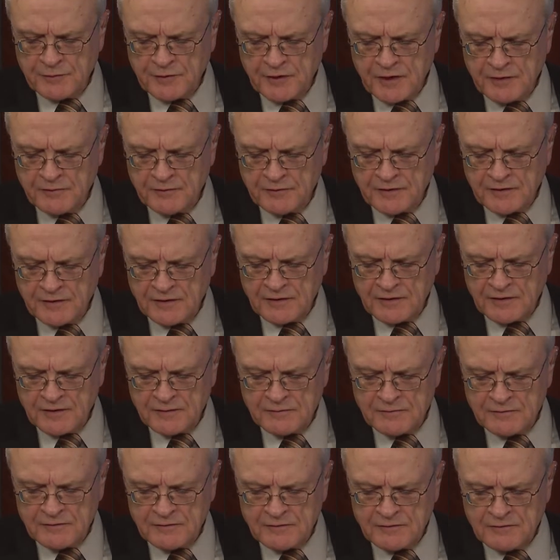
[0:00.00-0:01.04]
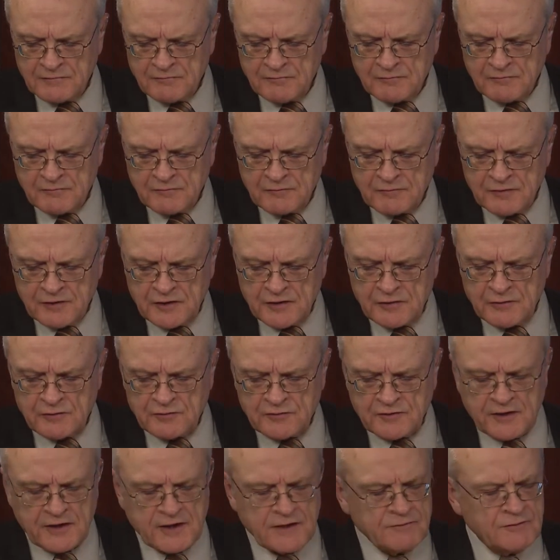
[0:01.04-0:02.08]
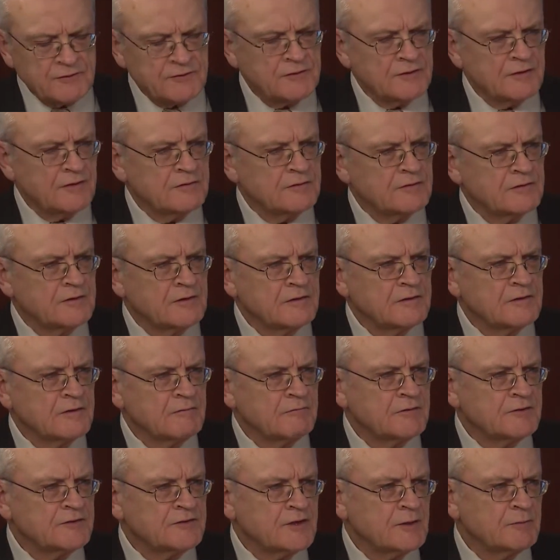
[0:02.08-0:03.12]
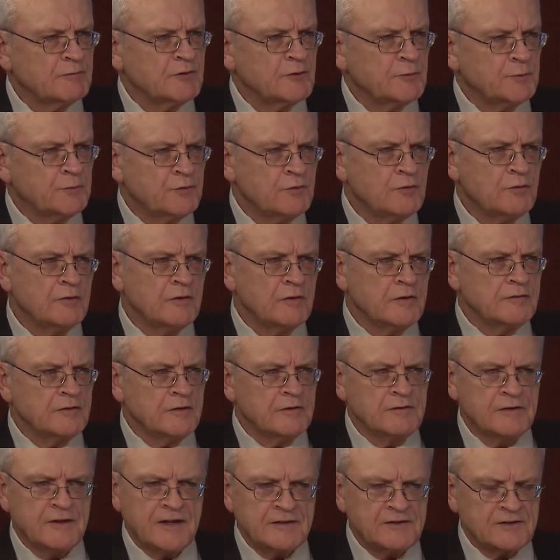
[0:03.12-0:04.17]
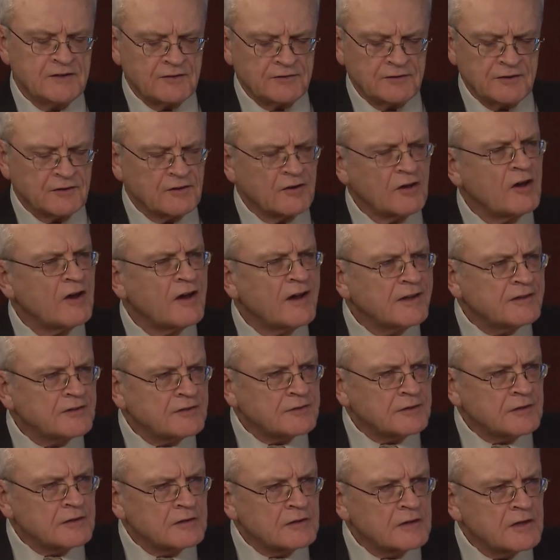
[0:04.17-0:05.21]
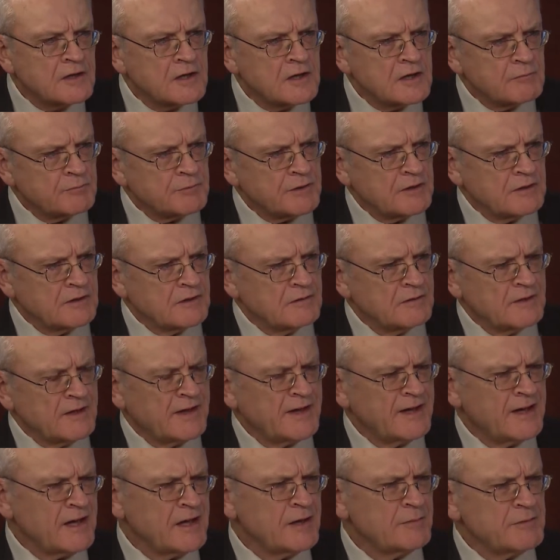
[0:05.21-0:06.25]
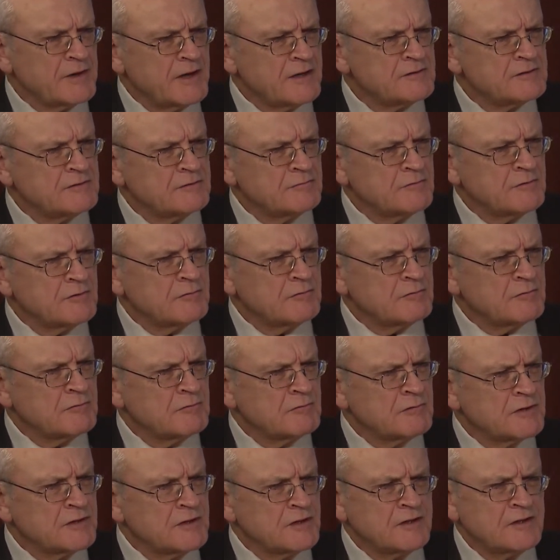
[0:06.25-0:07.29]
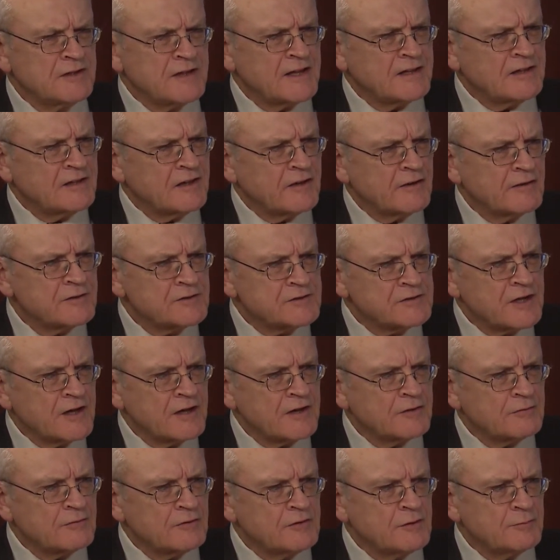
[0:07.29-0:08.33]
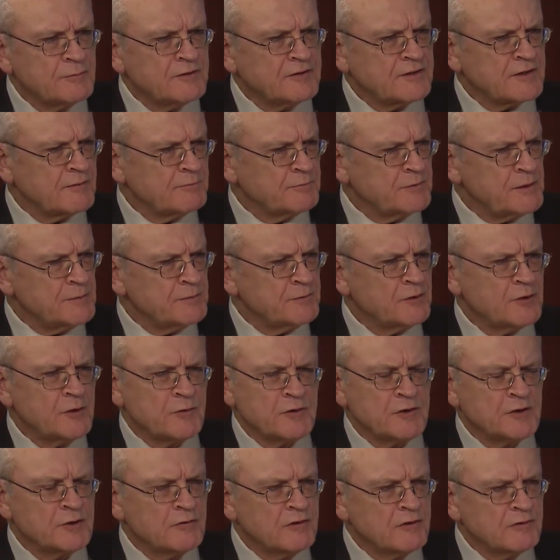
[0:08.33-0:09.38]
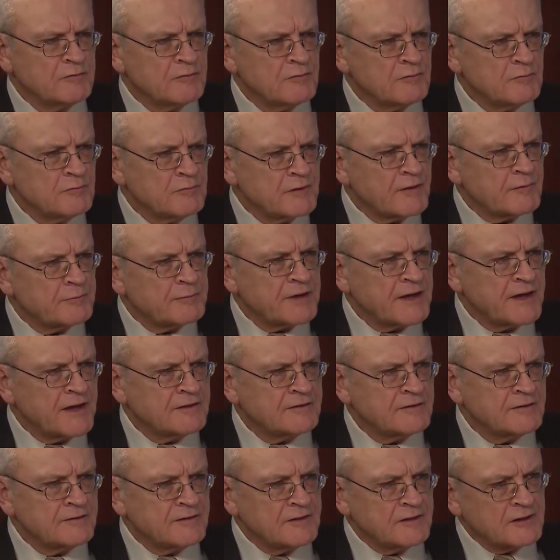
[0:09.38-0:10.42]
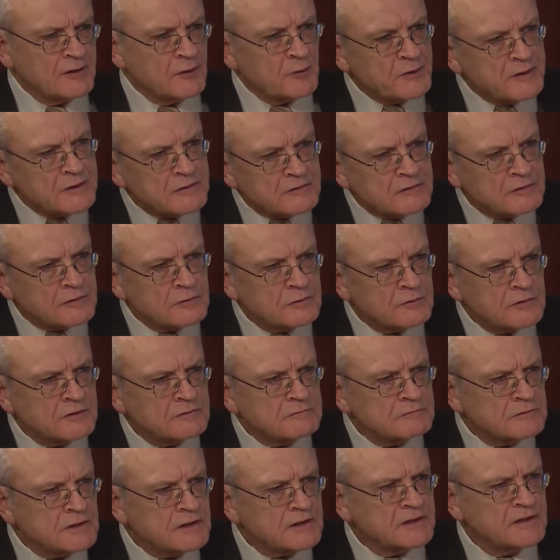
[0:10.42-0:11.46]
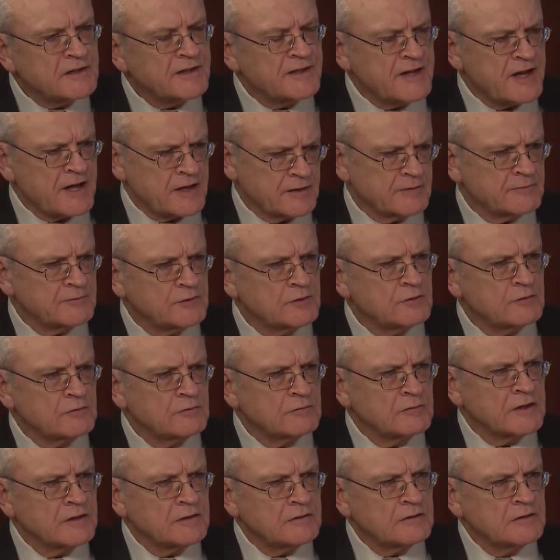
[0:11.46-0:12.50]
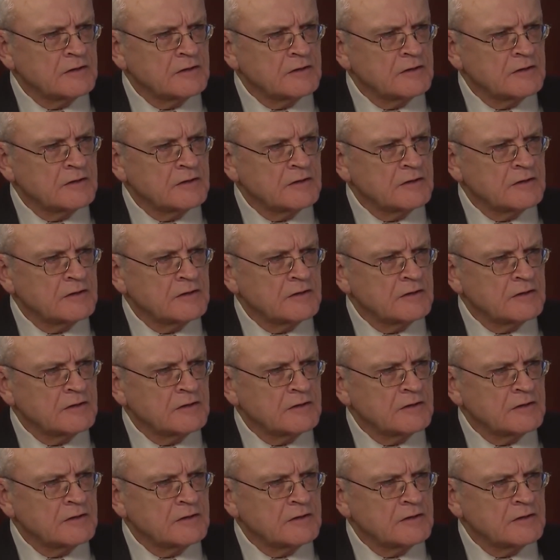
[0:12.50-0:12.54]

poverty, we usually have this notion that when someone's poor, that's just a constant. But I imagine within that large category, you must have people who are going through rough patches they go into and get out of too, right?